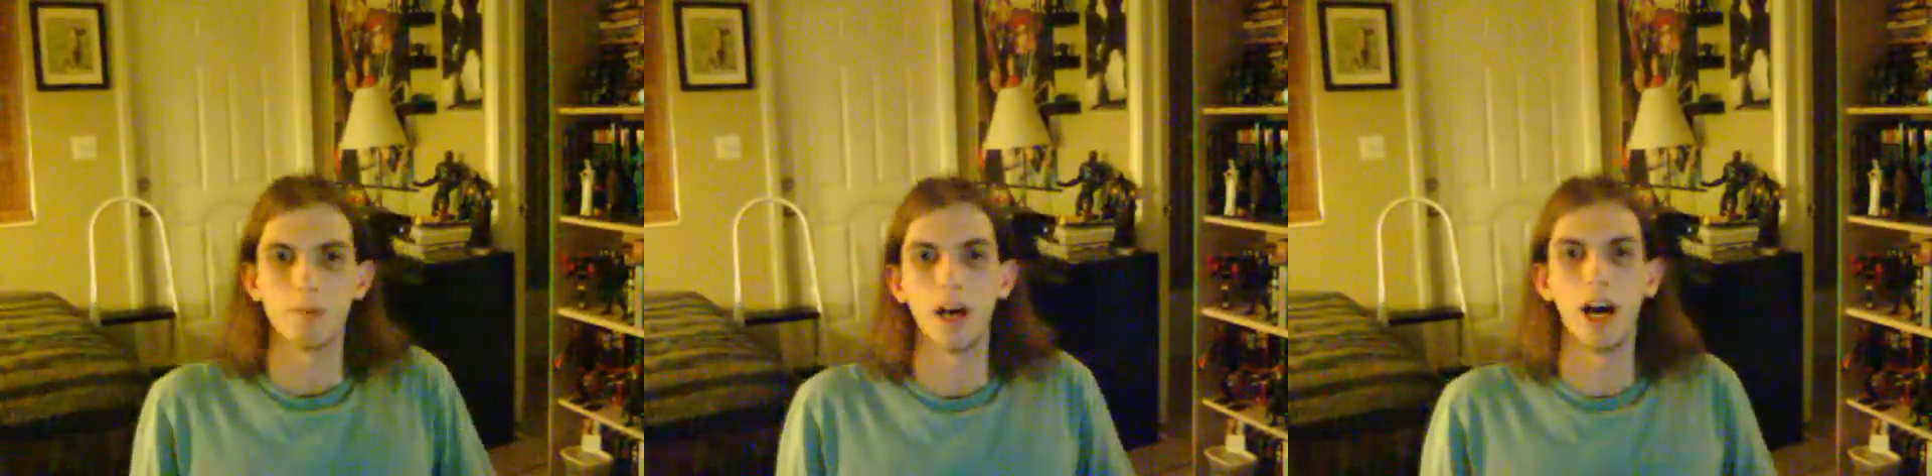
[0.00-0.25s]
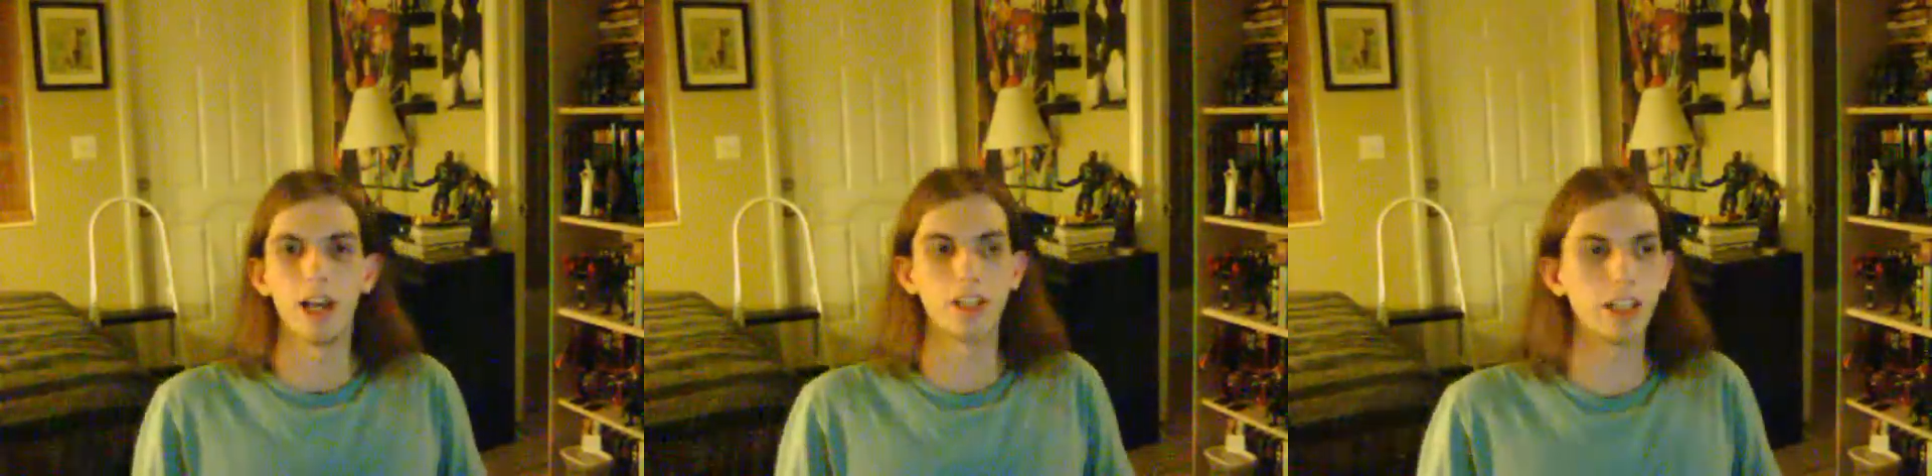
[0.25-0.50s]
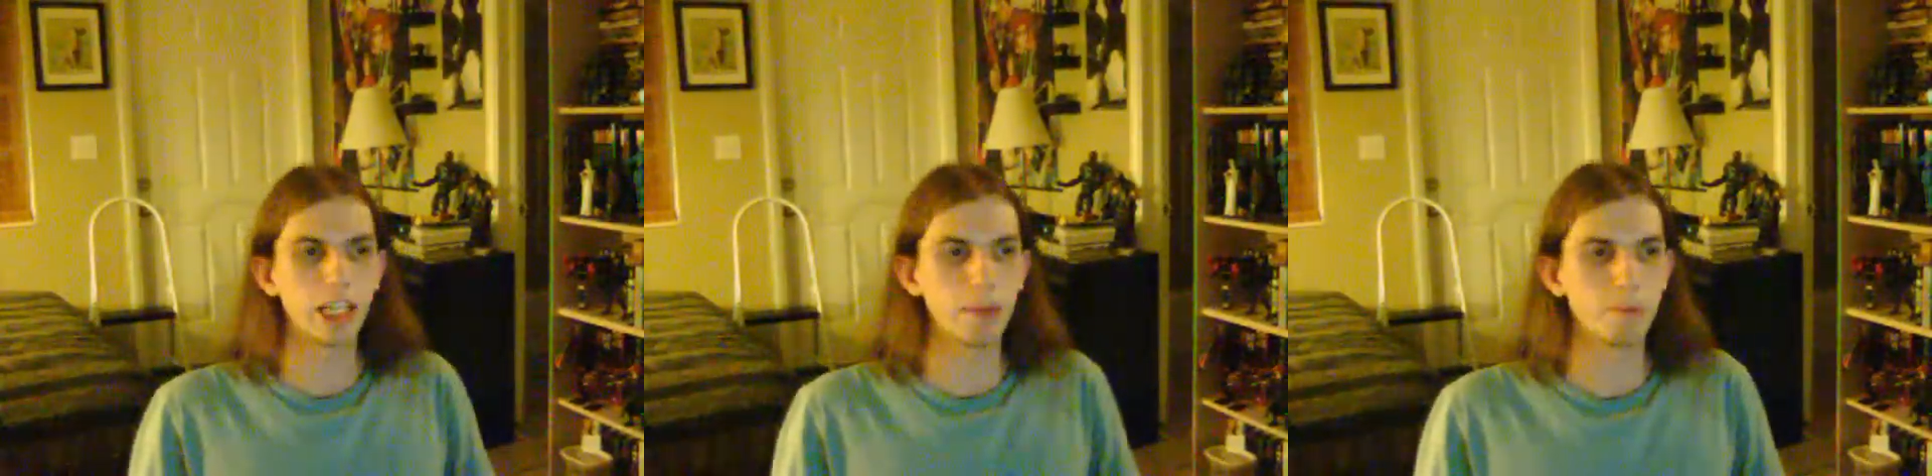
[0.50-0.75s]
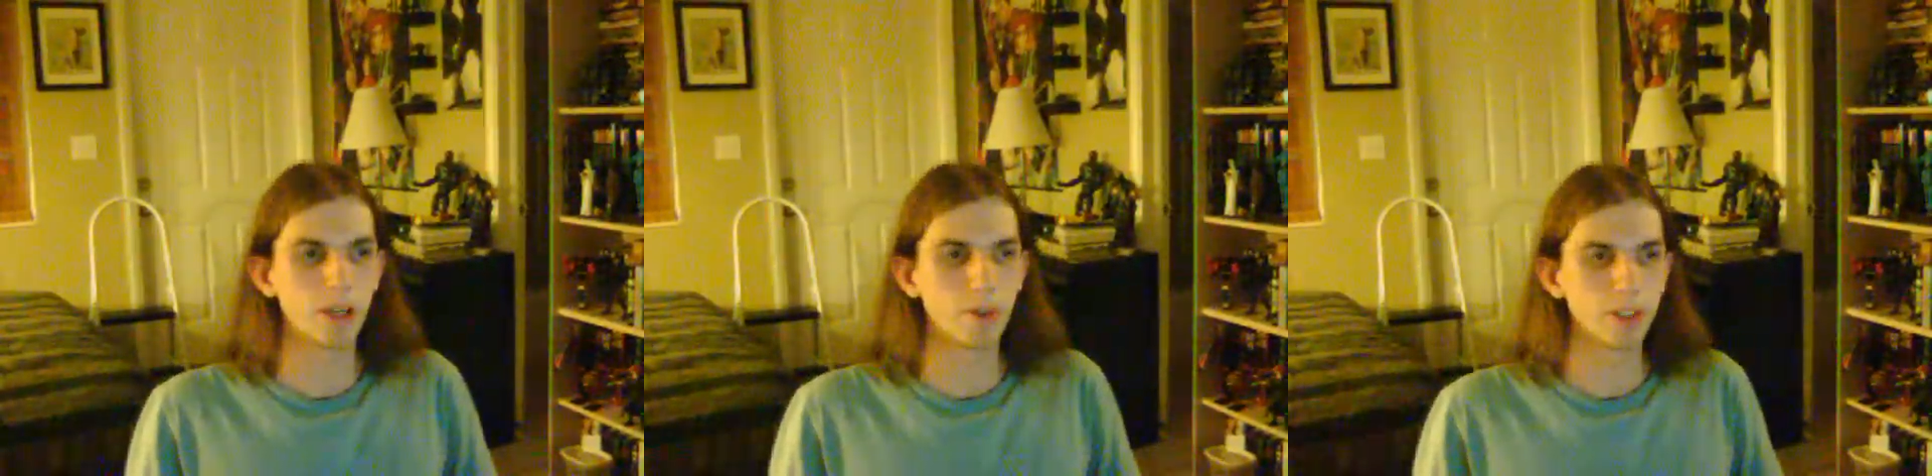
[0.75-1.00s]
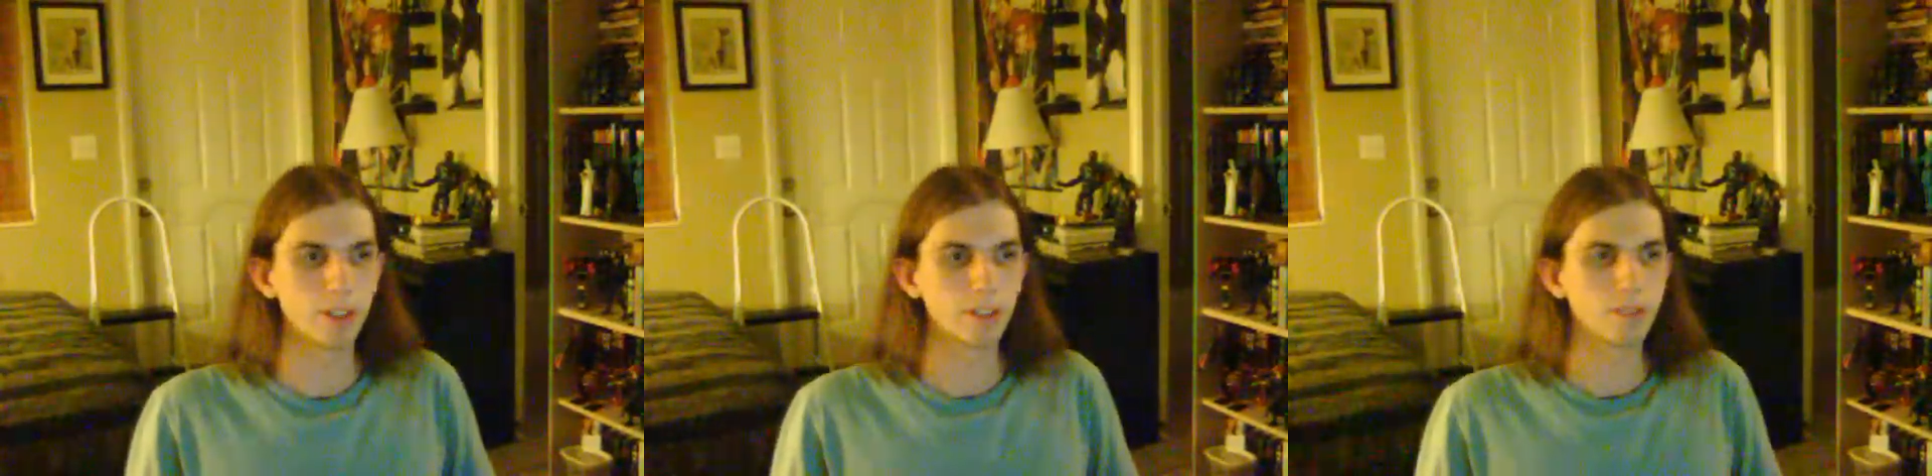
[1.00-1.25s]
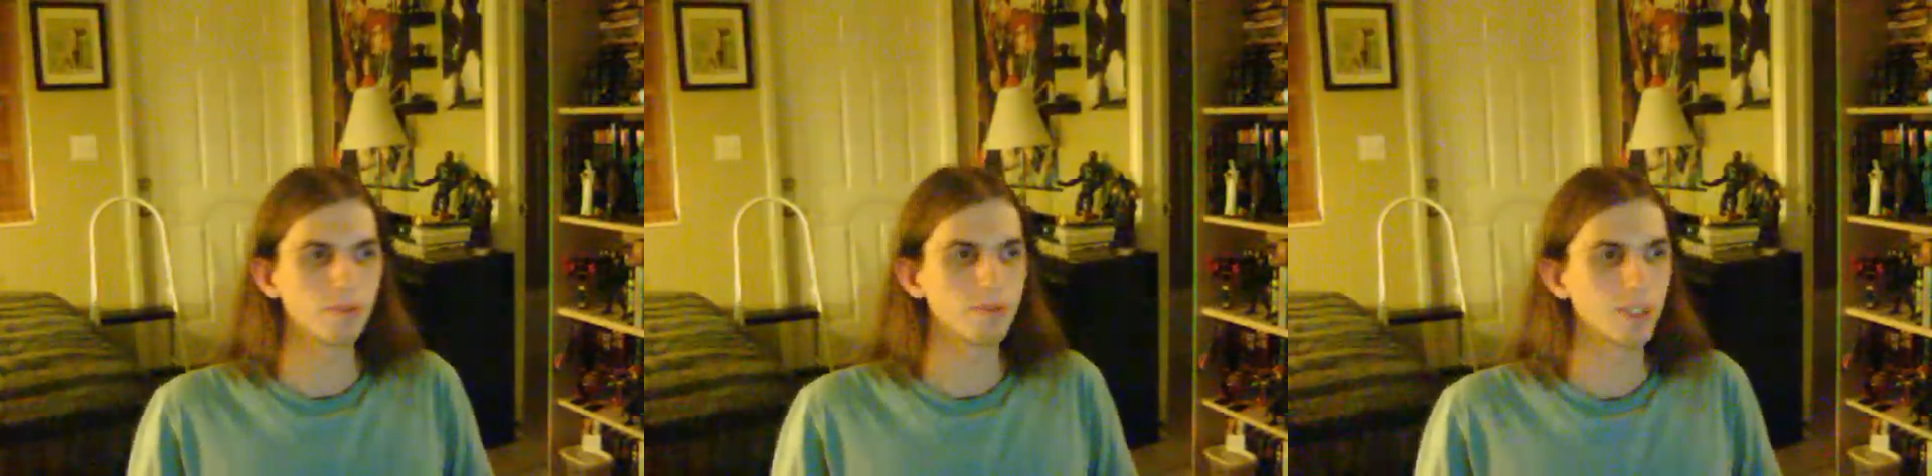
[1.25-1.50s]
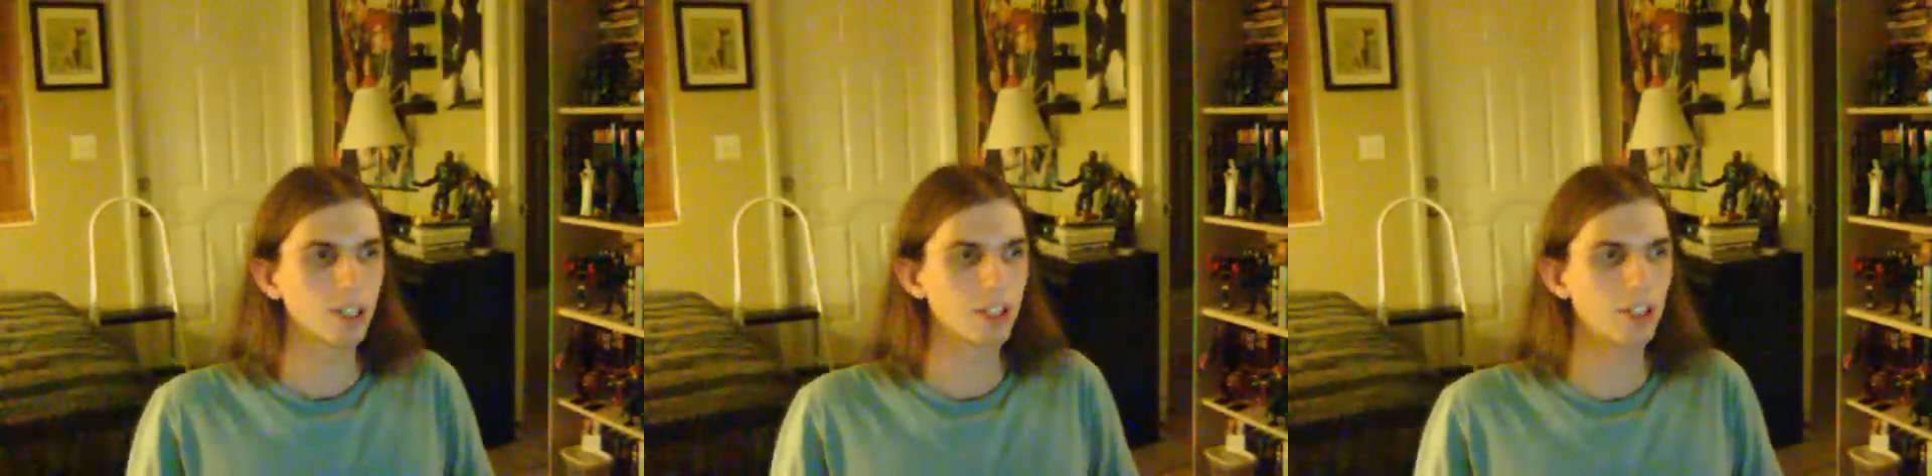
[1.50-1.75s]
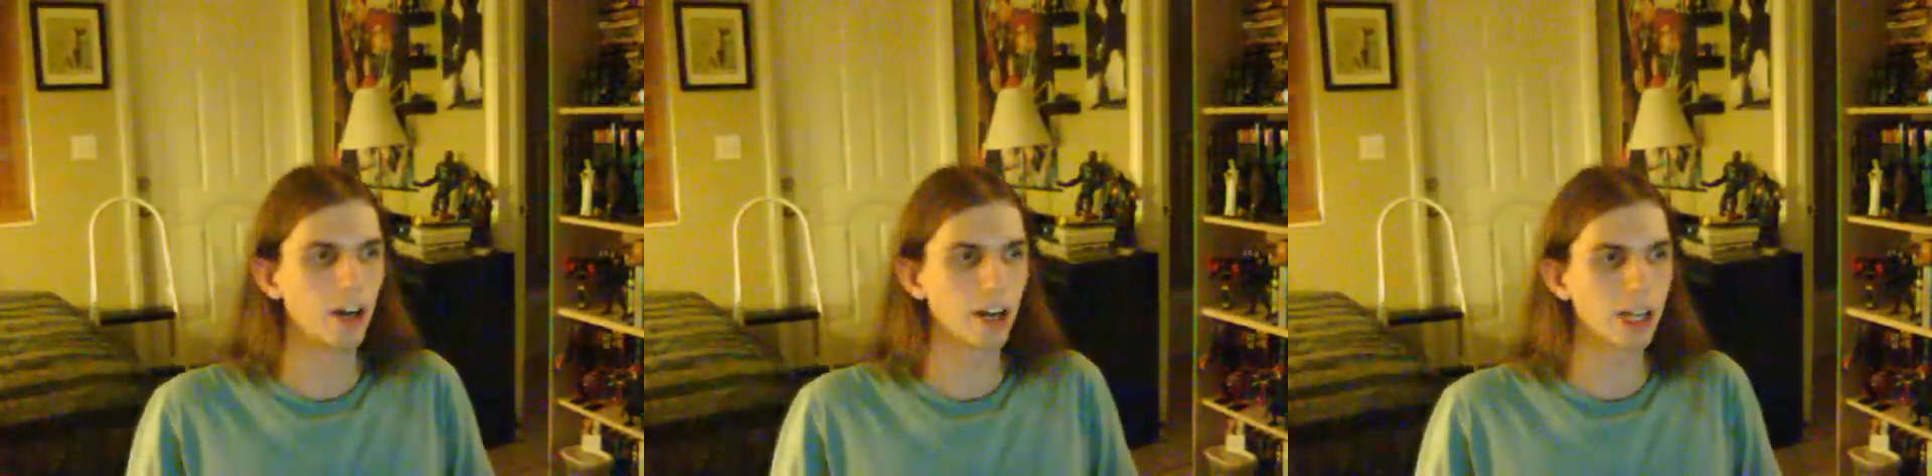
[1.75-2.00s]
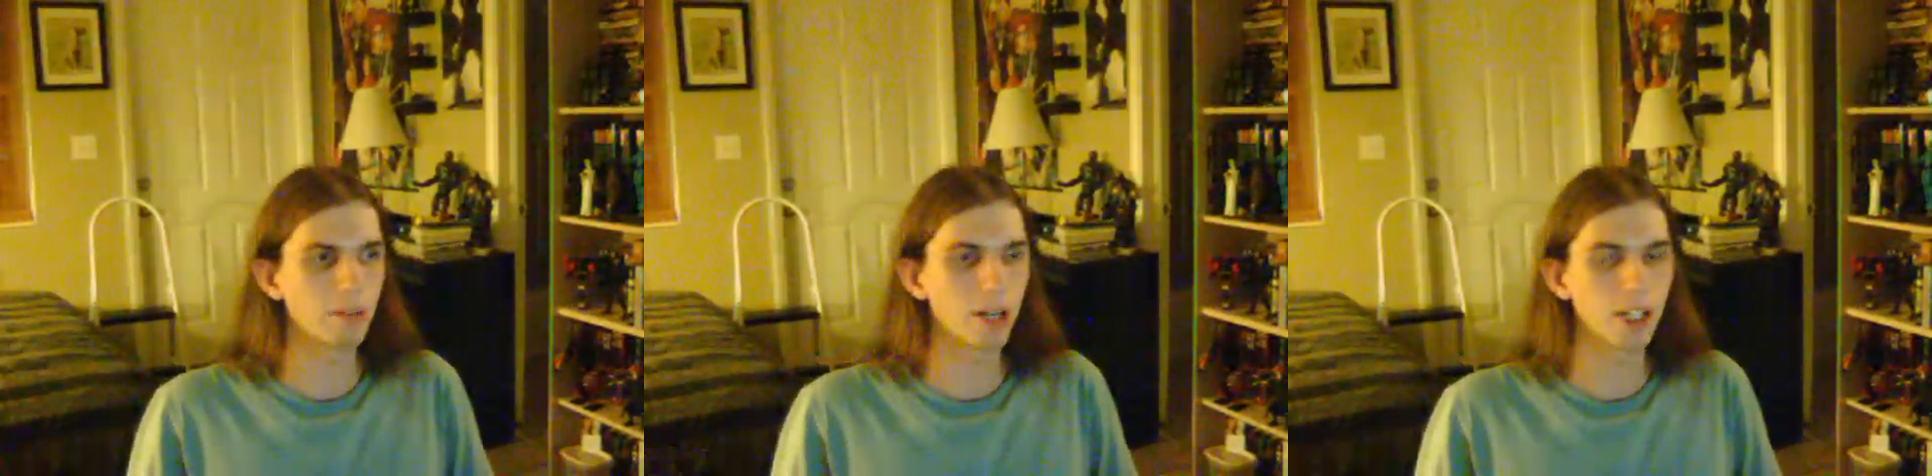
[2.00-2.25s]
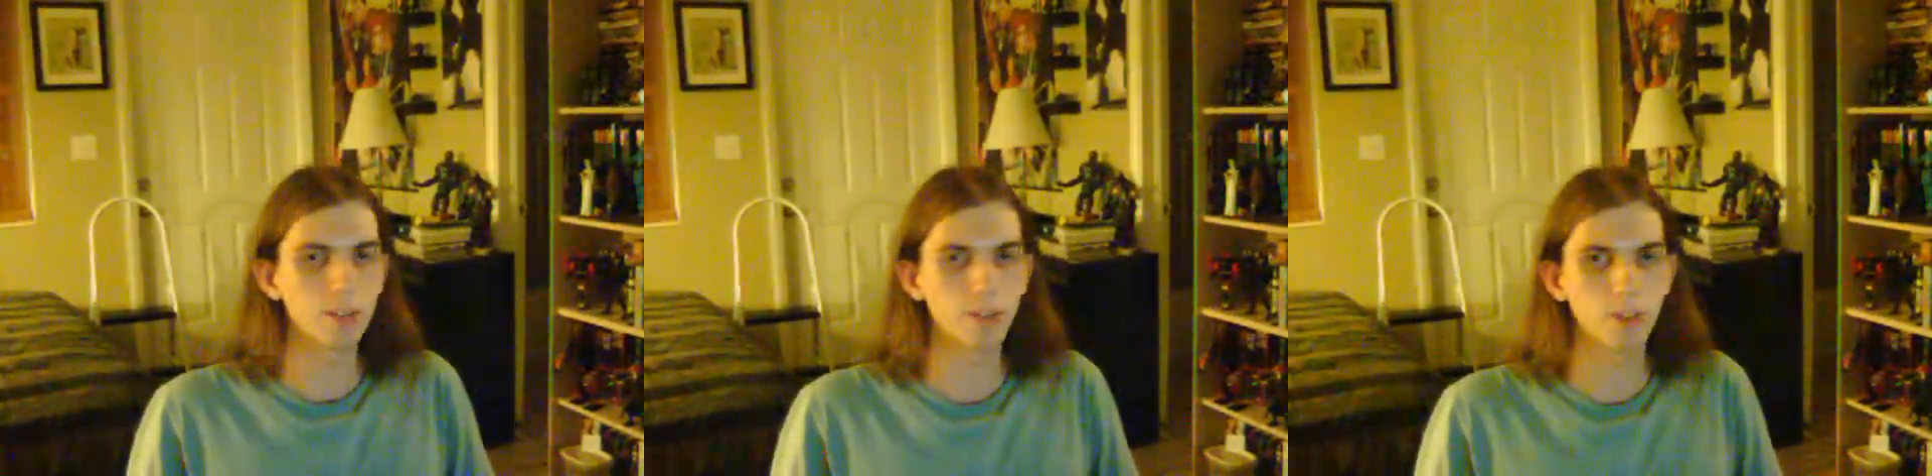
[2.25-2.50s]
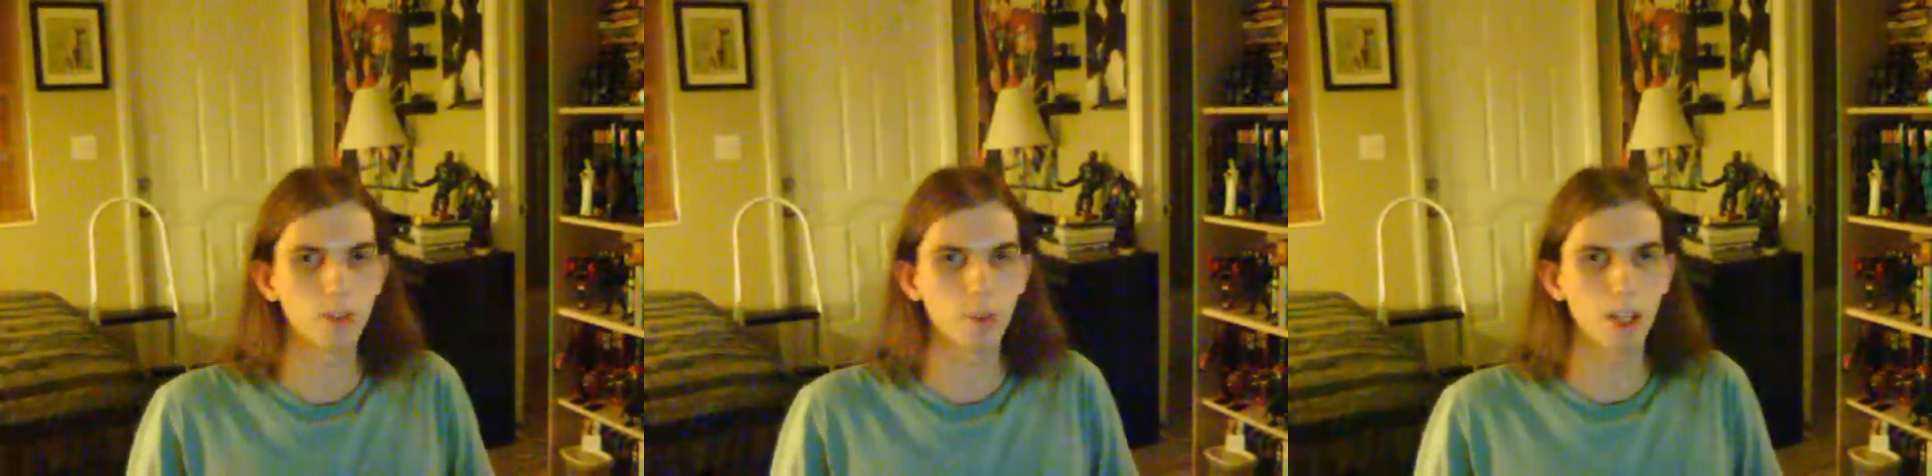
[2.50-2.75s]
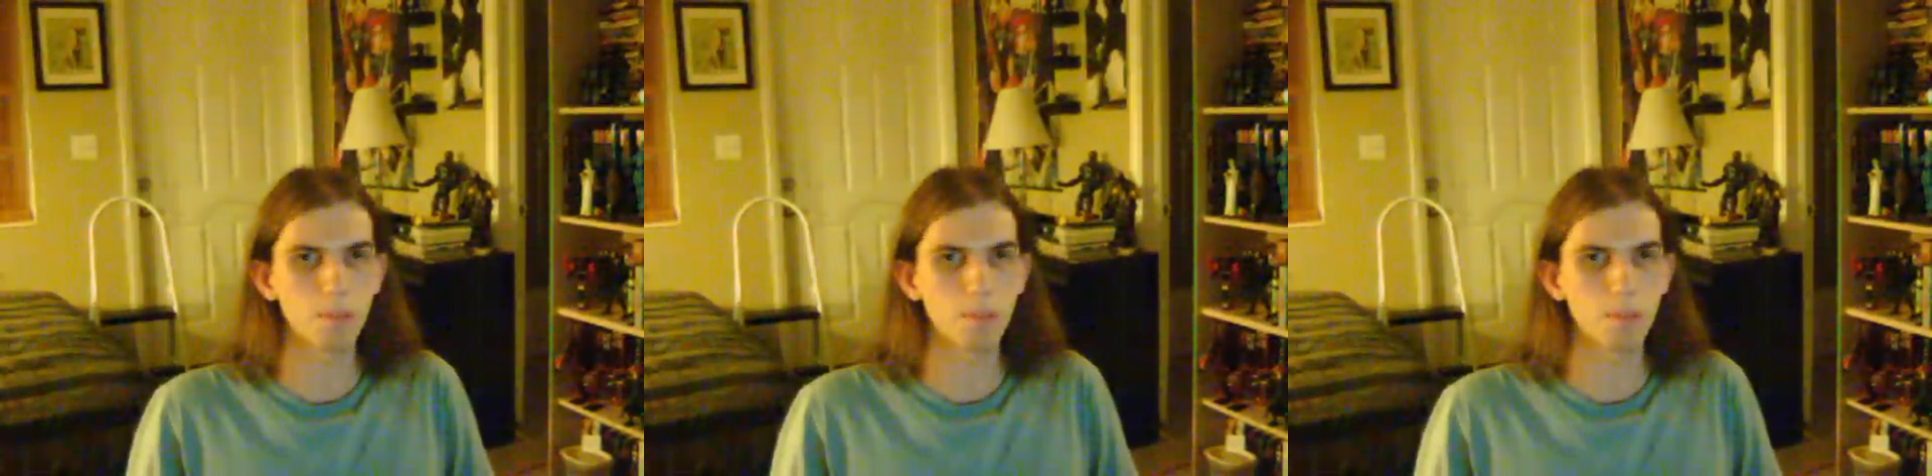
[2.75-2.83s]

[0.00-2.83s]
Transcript: I could keep going, talking about individual